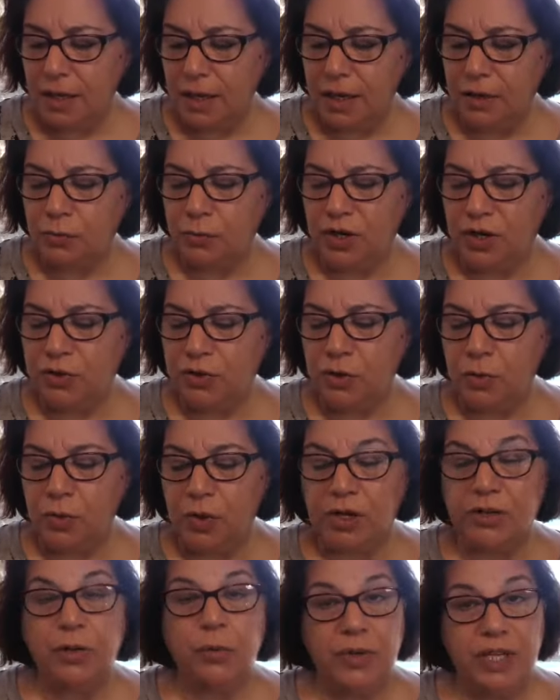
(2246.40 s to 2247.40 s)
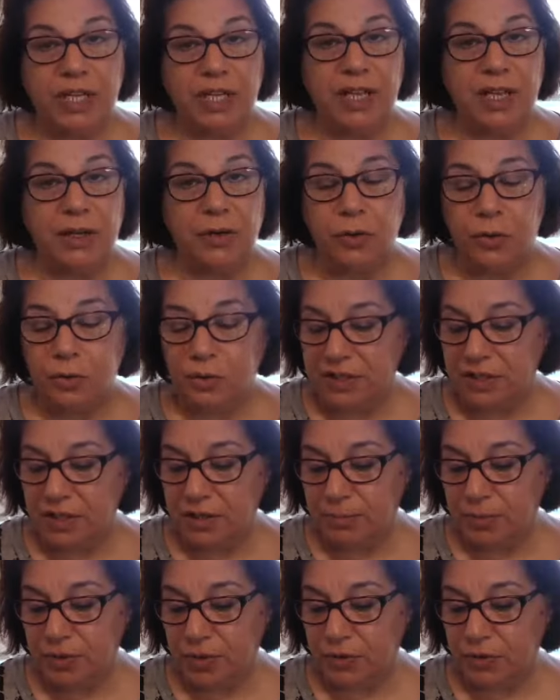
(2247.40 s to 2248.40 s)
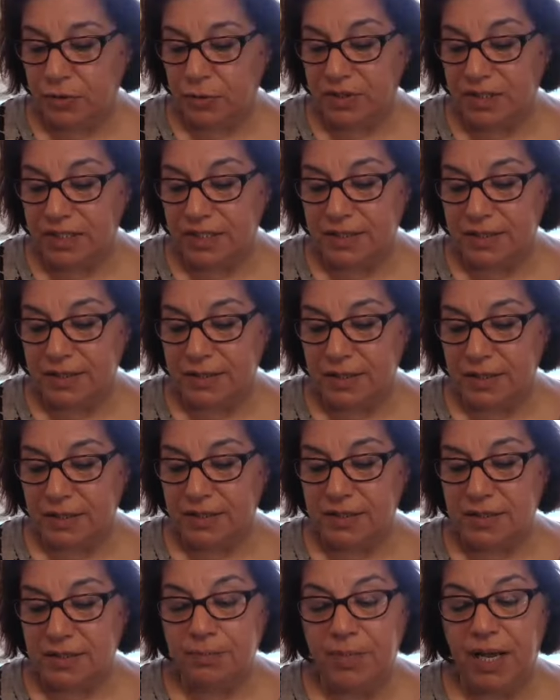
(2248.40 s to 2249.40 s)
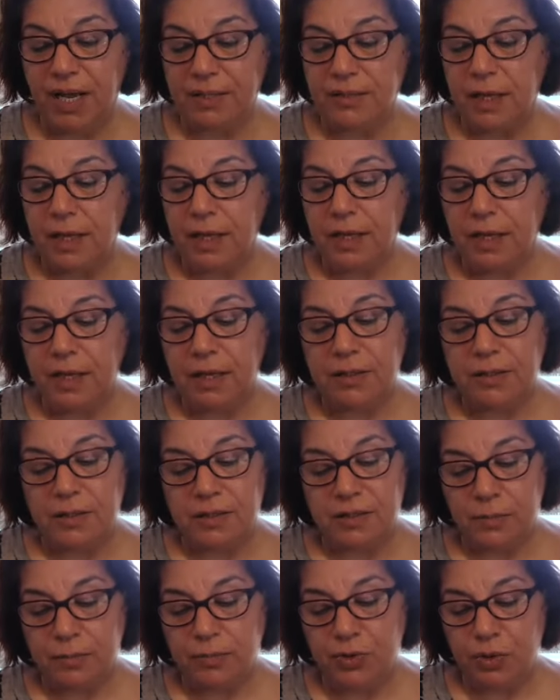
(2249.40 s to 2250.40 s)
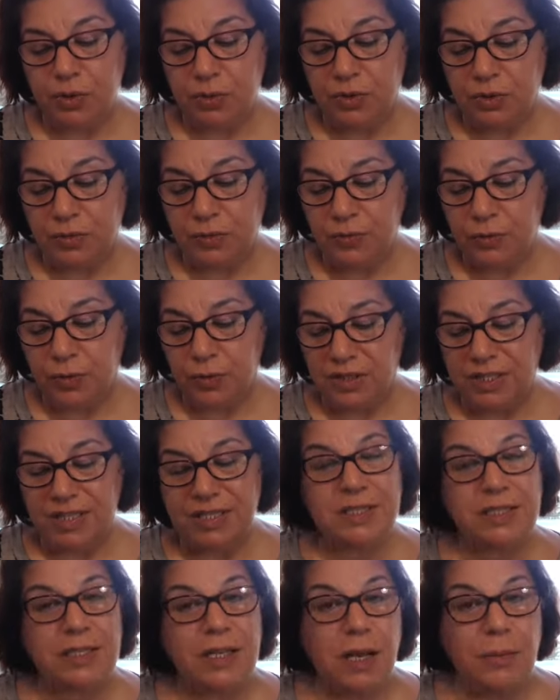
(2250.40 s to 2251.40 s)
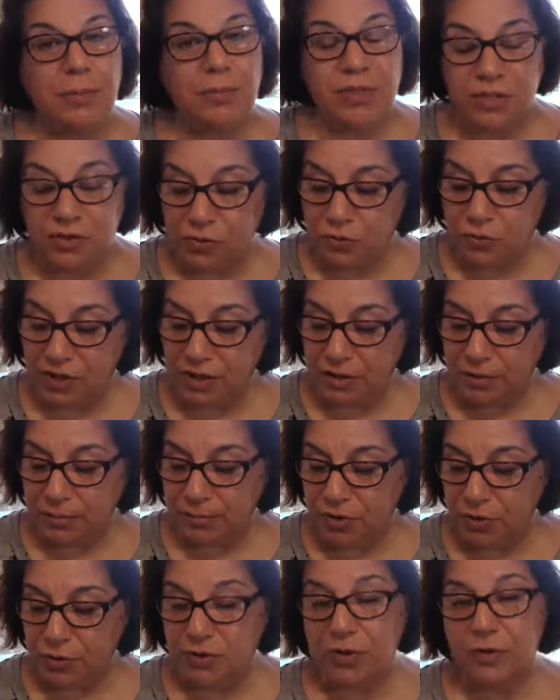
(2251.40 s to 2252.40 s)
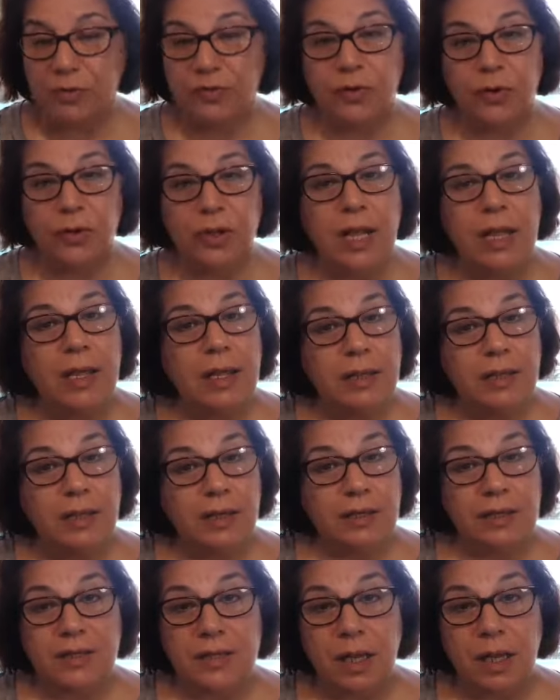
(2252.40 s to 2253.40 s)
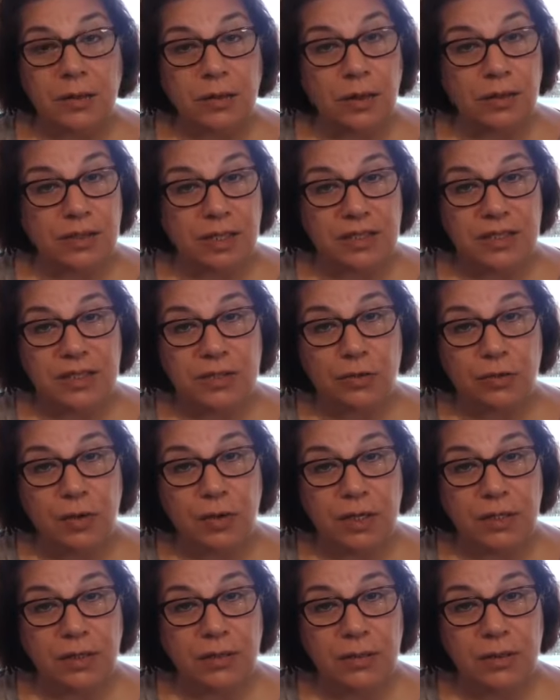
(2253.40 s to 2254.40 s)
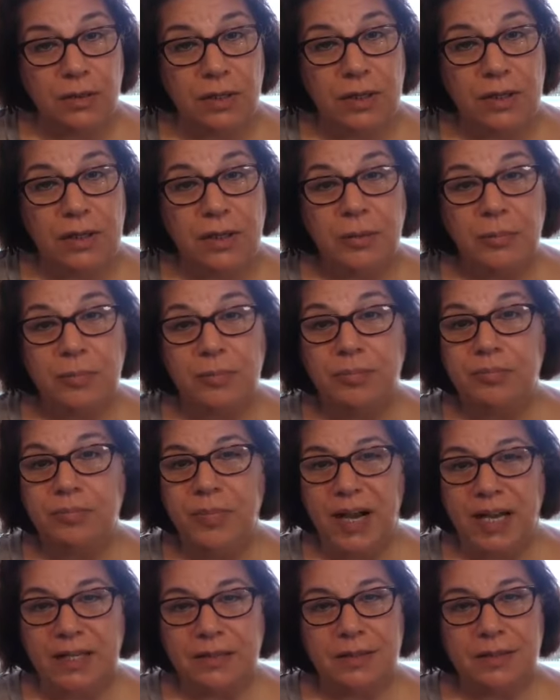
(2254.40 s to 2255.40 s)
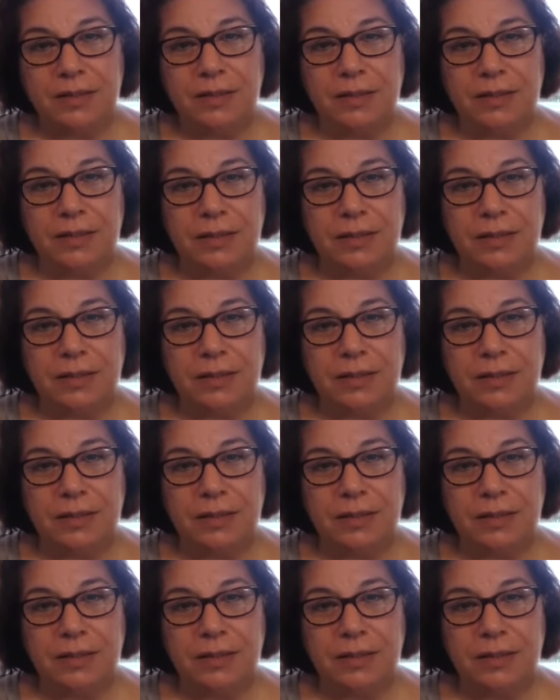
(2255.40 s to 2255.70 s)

and what you want and we can go deep into these things but it is beautiful this cup is really beautiful there is a lot of struggle but